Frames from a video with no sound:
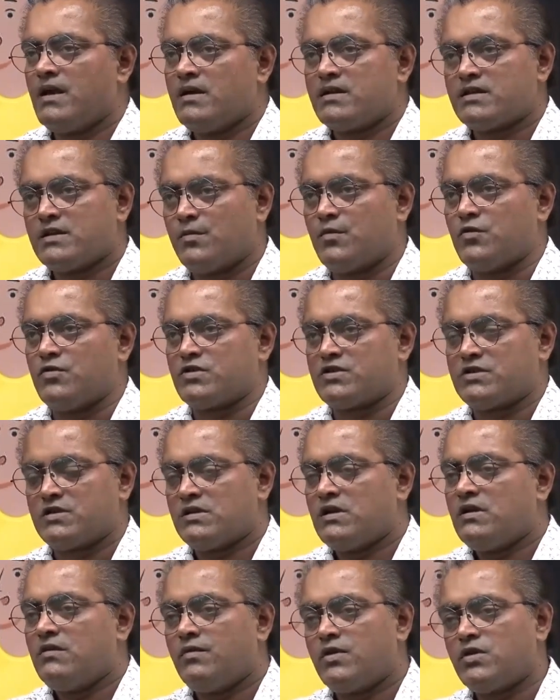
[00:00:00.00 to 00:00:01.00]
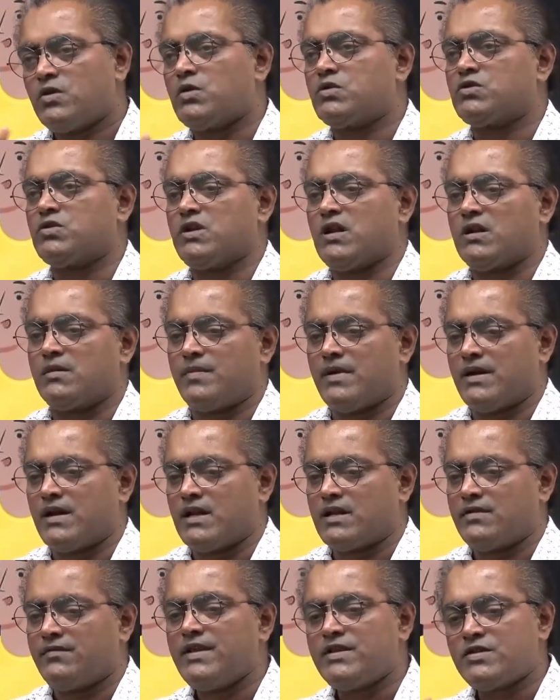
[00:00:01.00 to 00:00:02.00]
Suppose without solar
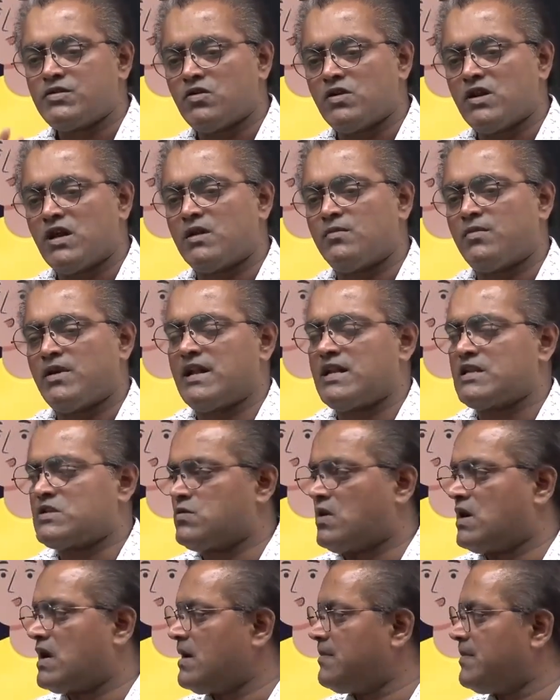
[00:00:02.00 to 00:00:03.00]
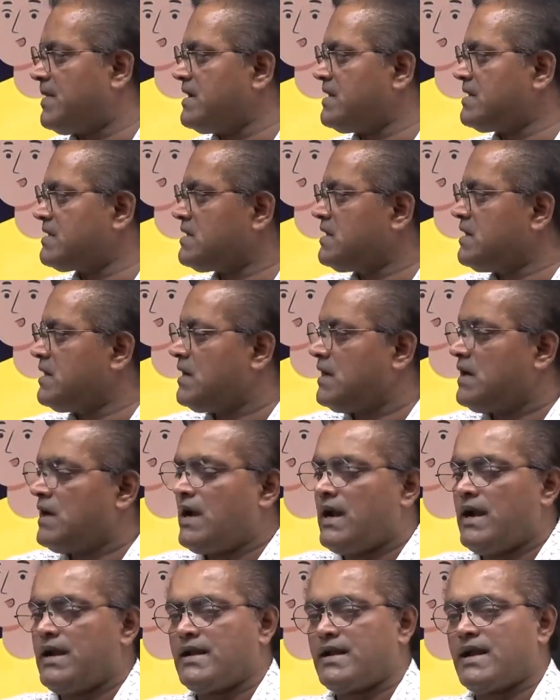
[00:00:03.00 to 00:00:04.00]
panel. With solar panels, what happens?
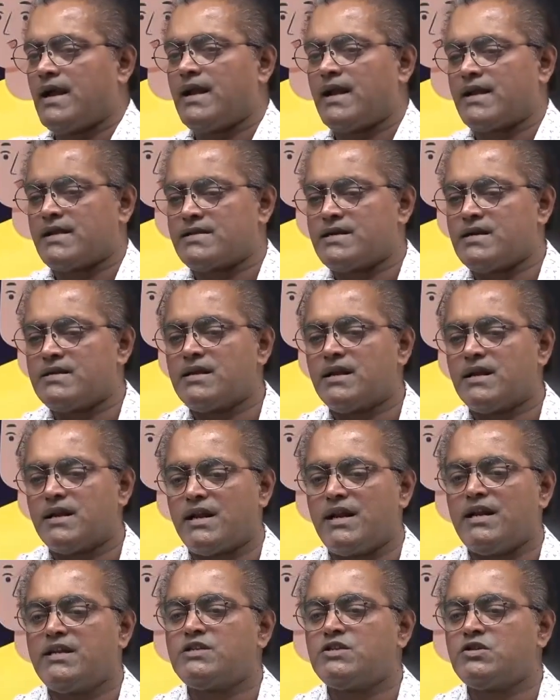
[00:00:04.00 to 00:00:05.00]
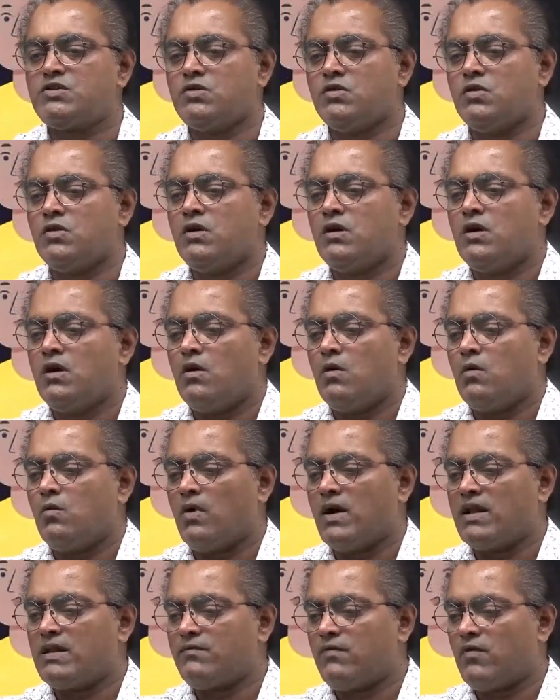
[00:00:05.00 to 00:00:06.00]
It can extend the range to
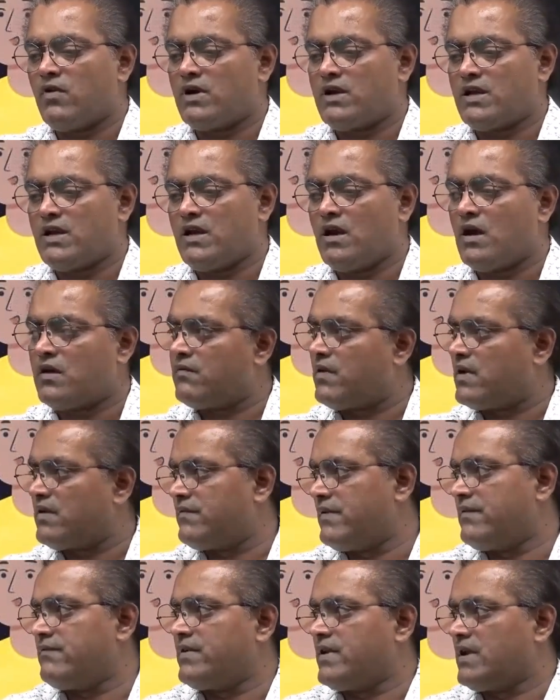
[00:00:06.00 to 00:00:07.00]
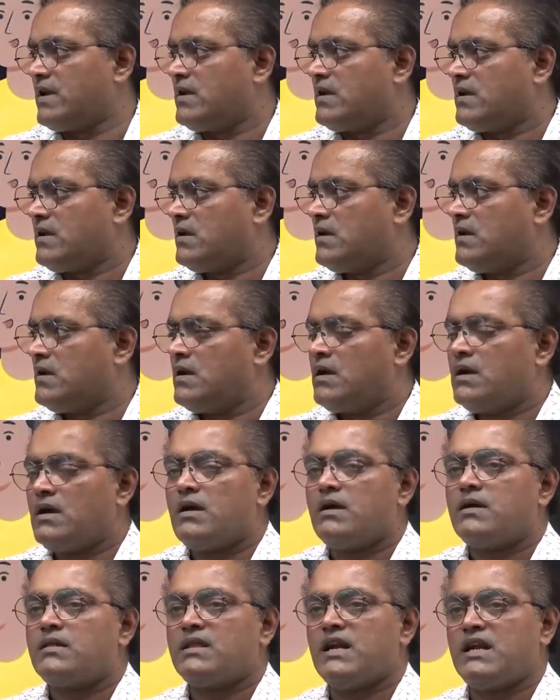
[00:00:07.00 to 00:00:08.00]
140 or 150.
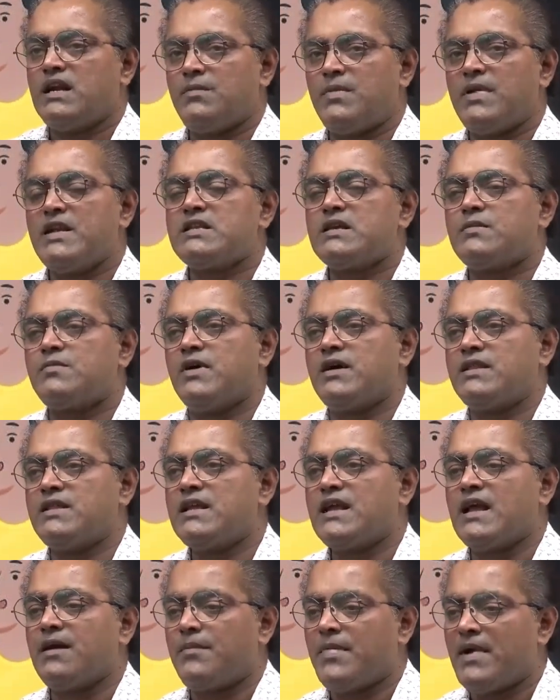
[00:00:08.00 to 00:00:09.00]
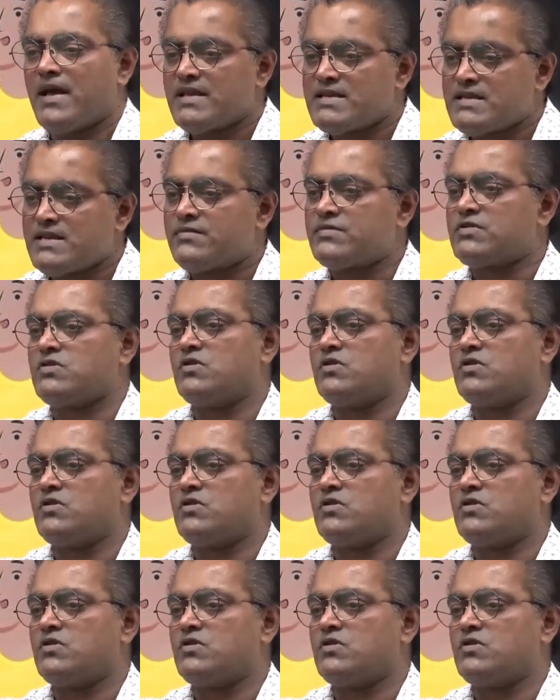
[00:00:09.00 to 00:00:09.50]
That depends upon the capacity of